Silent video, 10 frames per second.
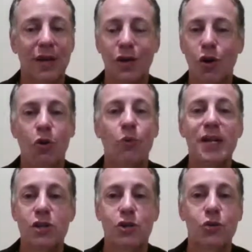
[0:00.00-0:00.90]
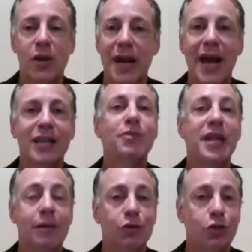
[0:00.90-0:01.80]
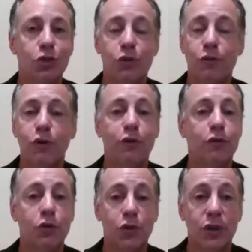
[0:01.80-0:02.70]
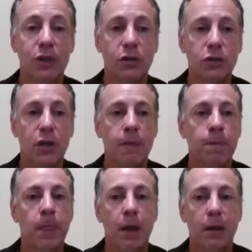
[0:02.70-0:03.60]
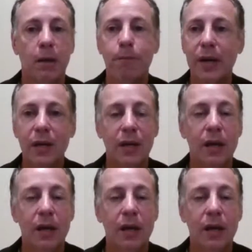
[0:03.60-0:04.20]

could already do and has been able to do for a few years. But